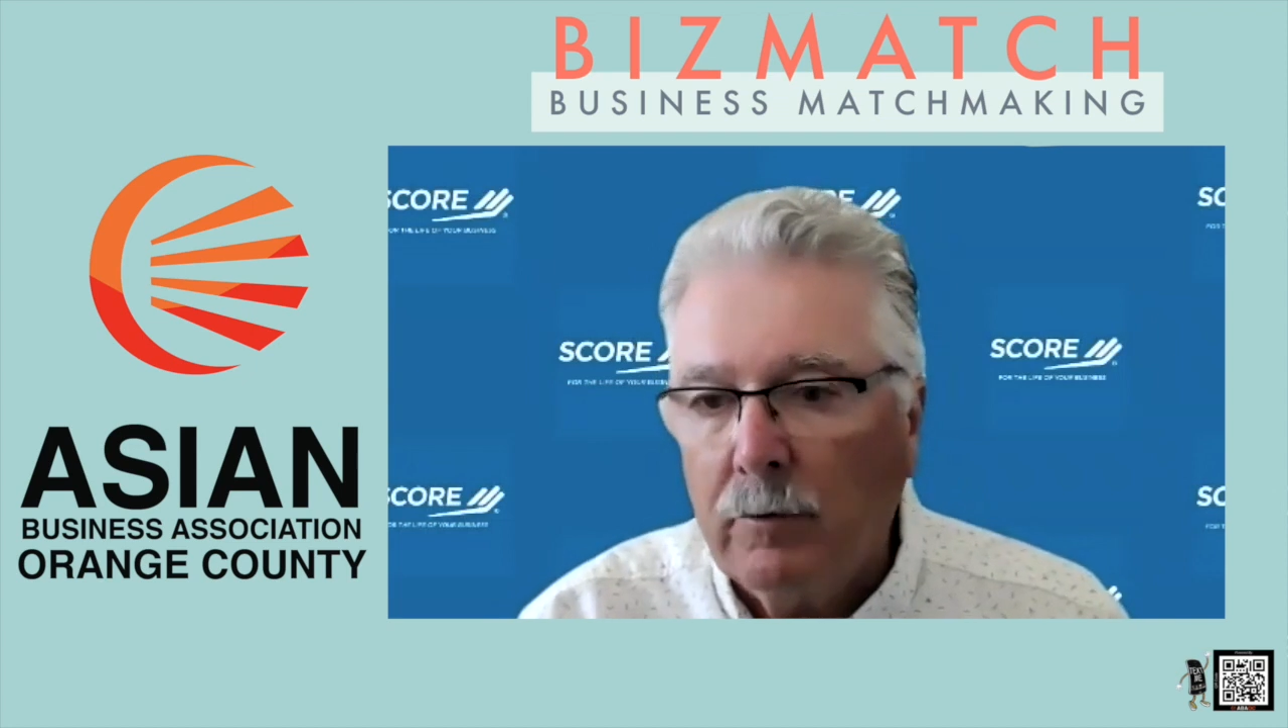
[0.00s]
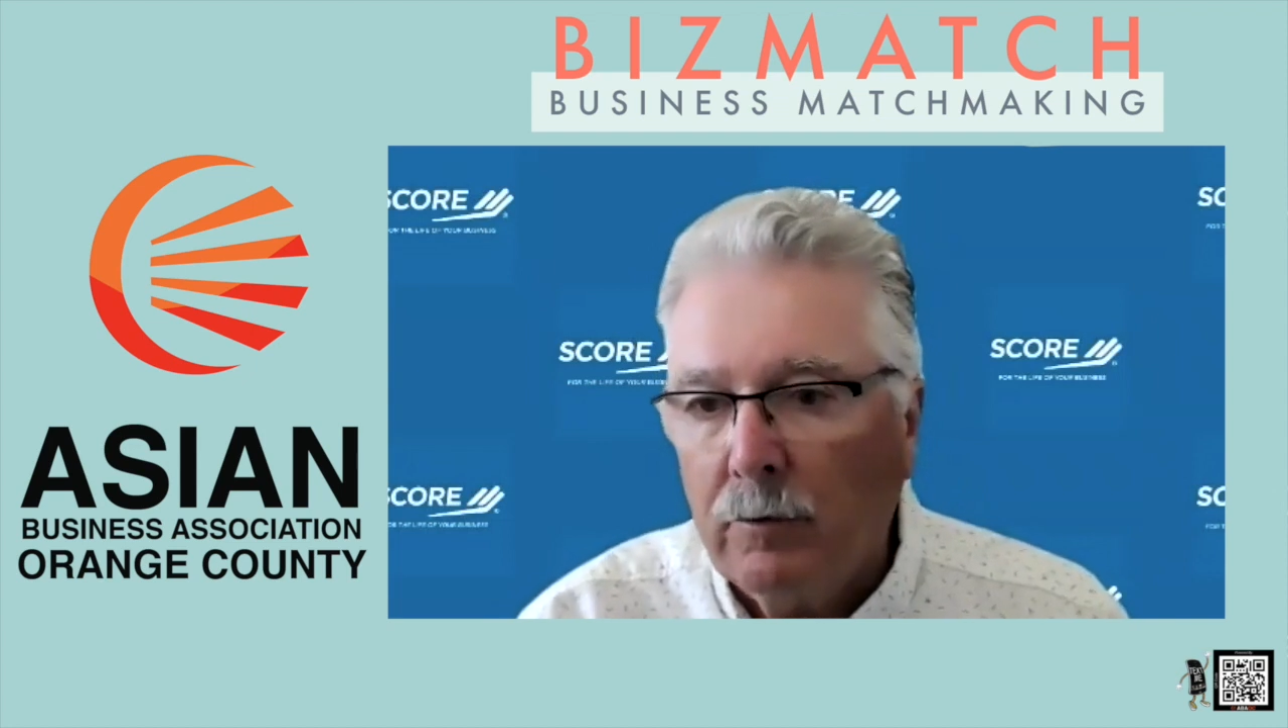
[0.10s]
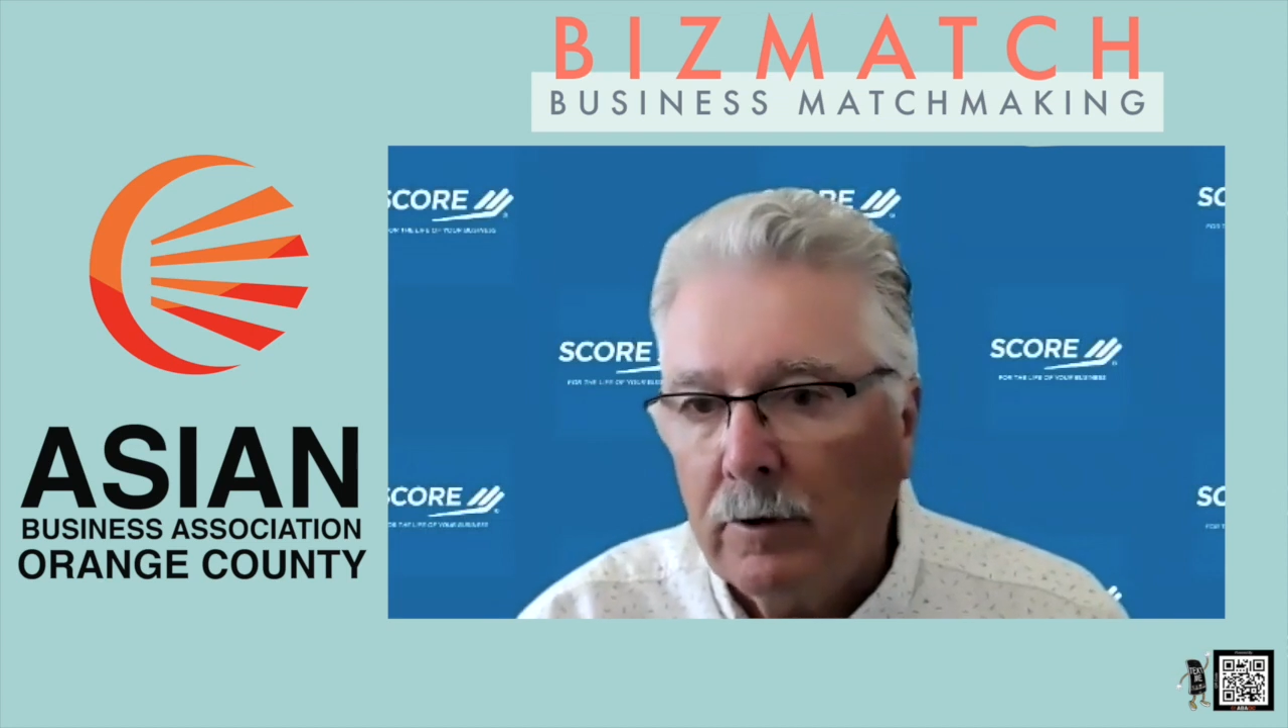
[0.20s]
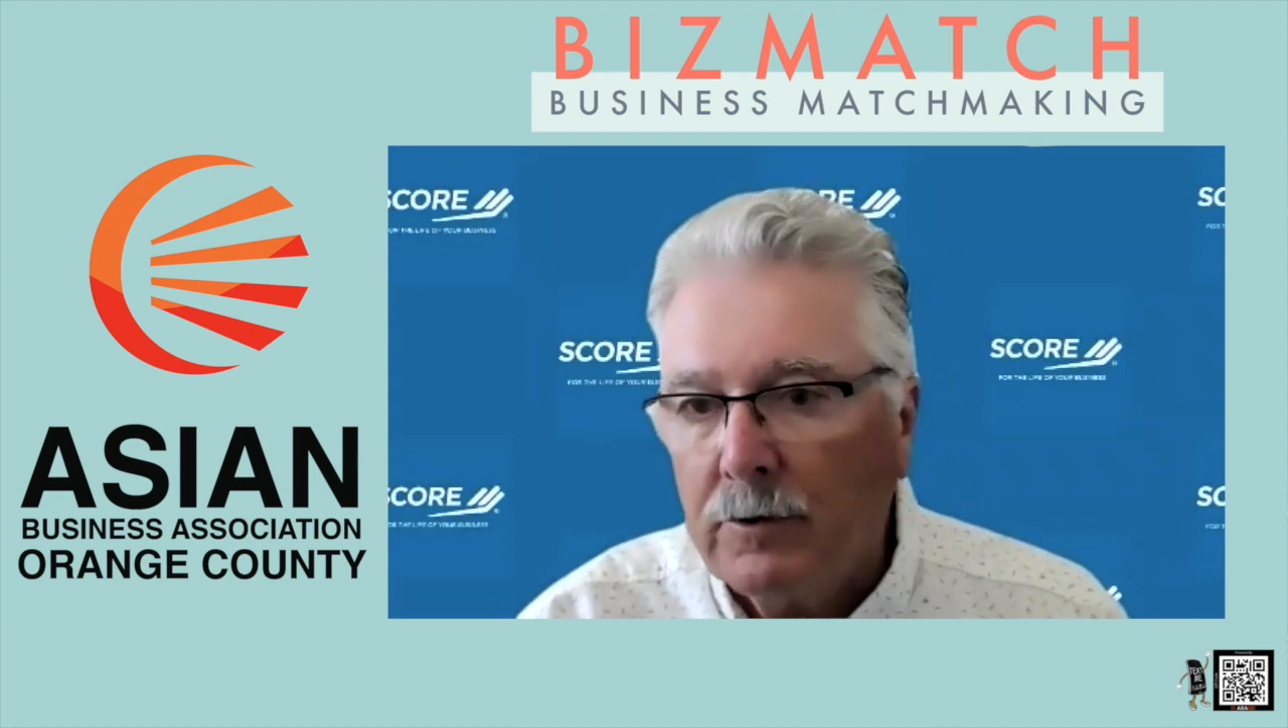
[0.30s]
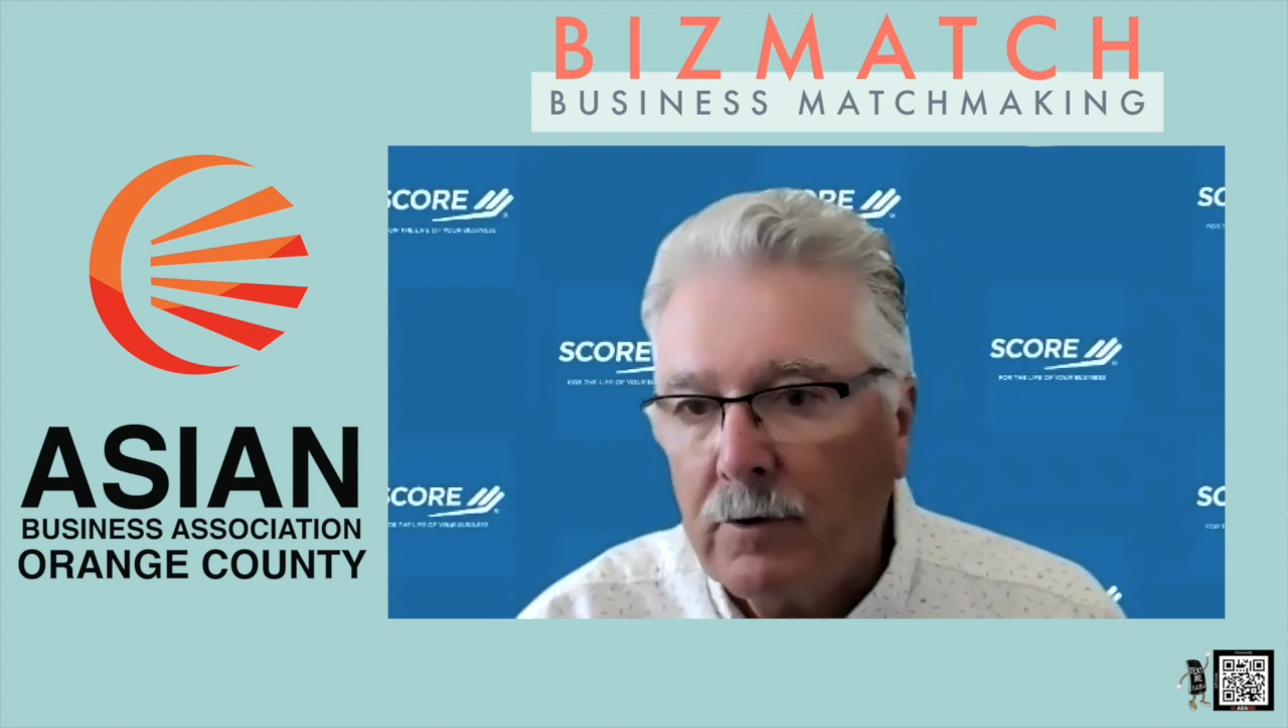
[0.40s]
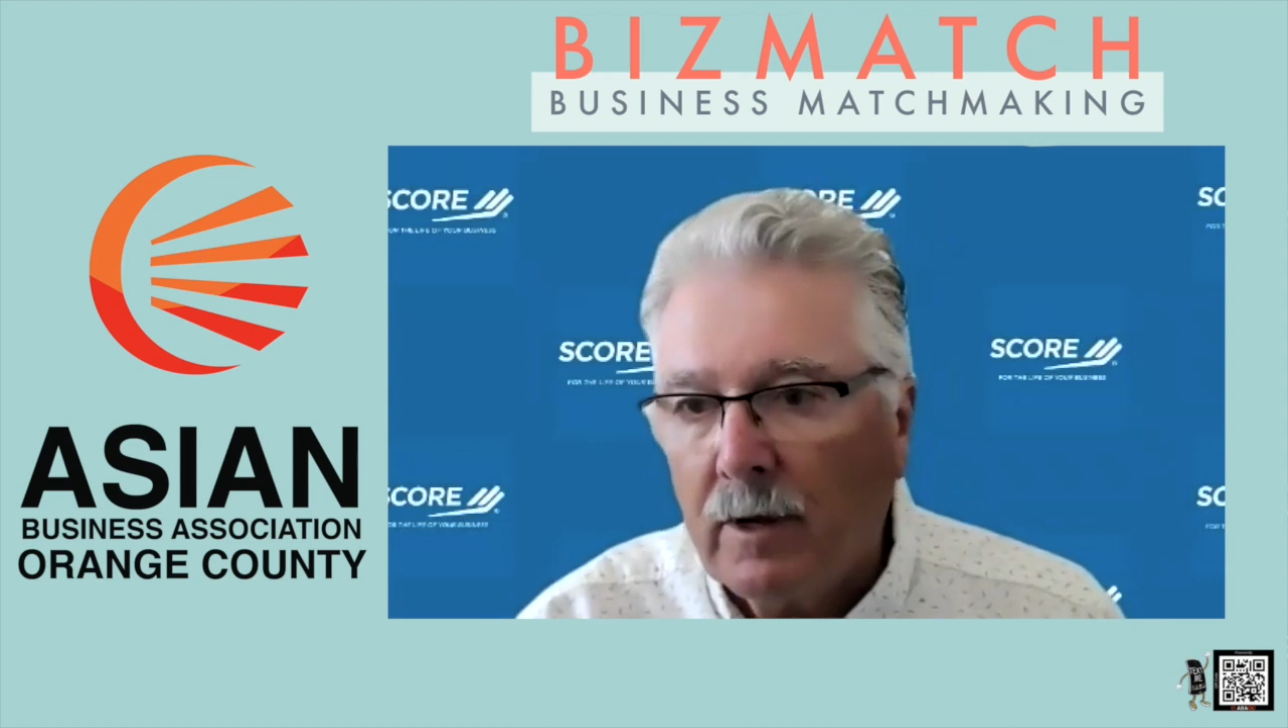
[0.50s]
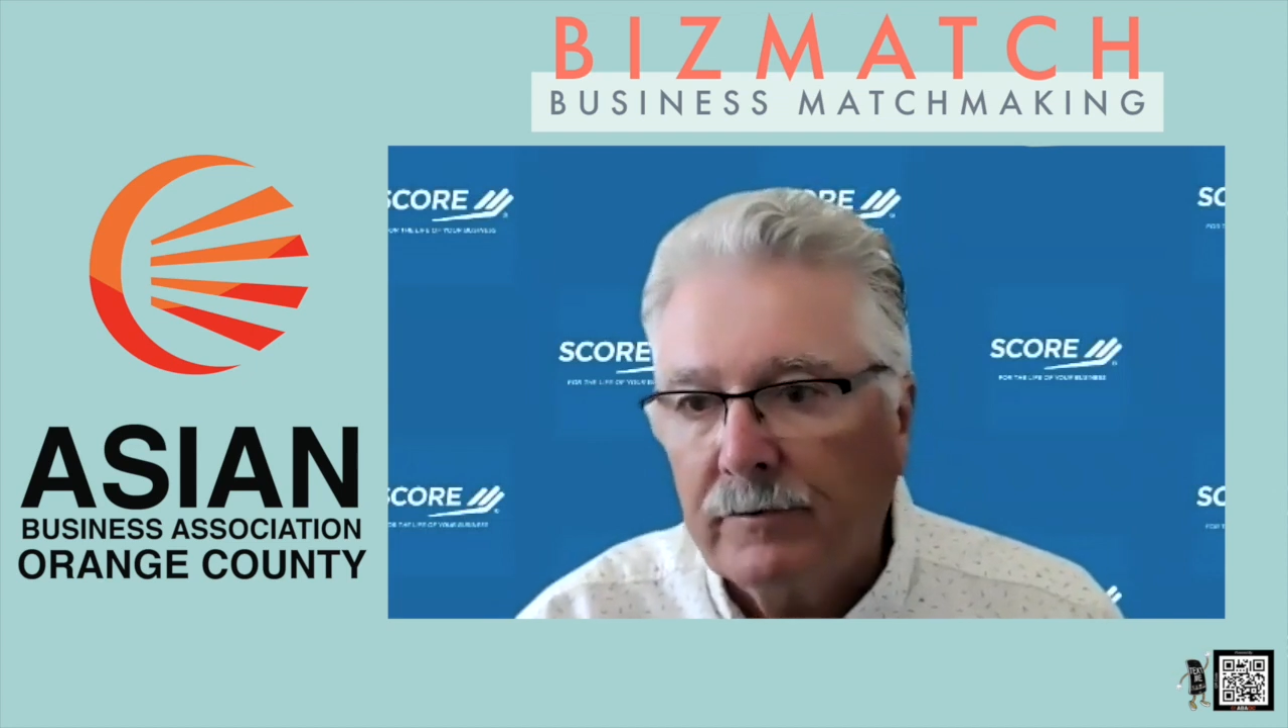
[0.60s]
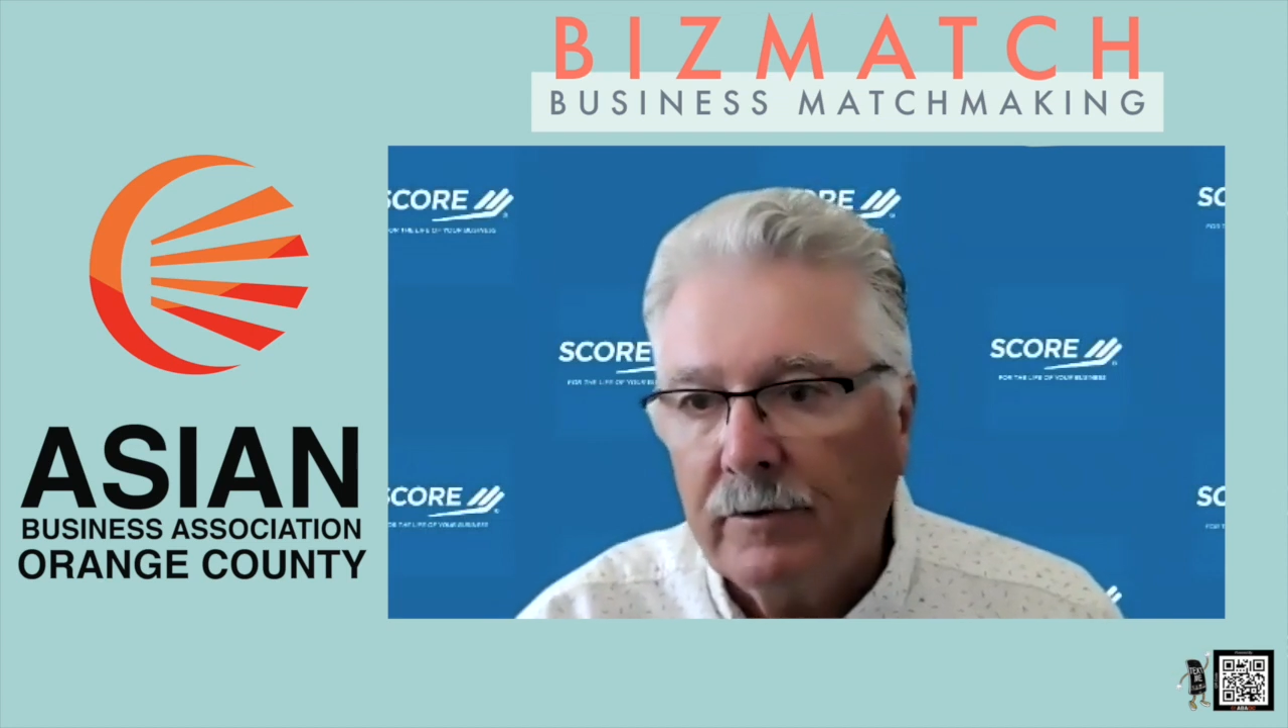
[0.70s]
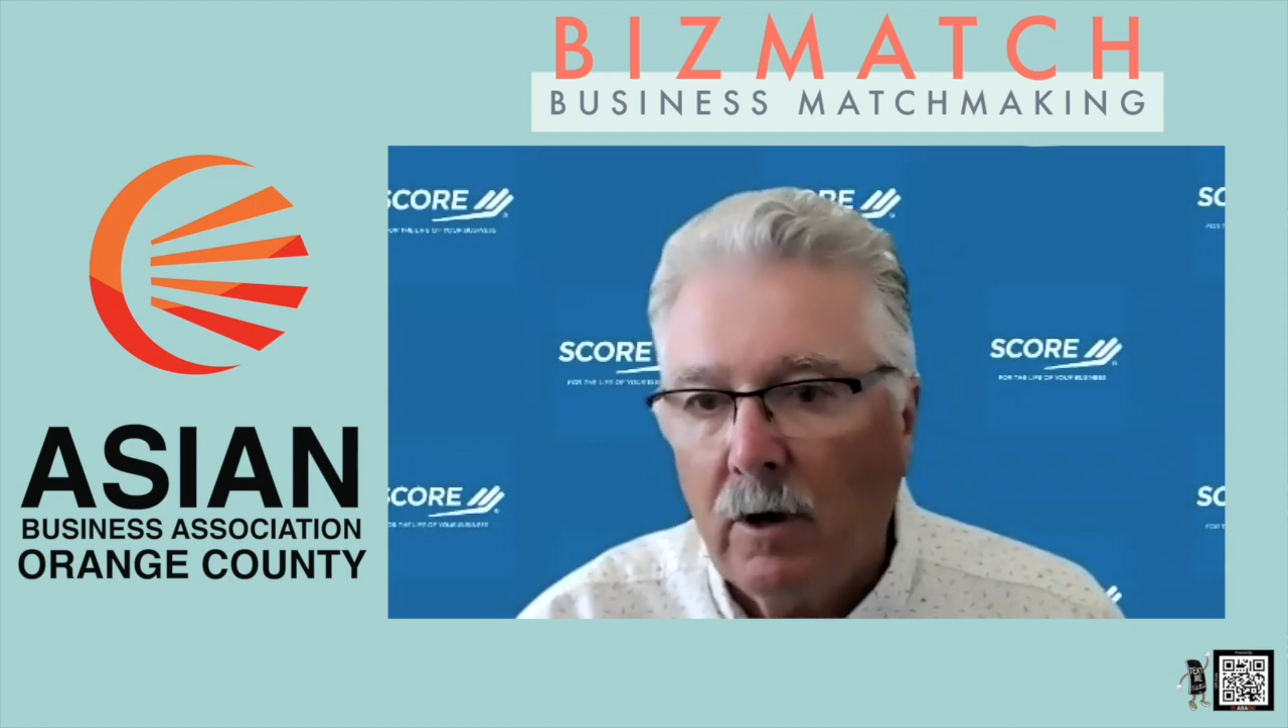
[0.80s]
we're addressing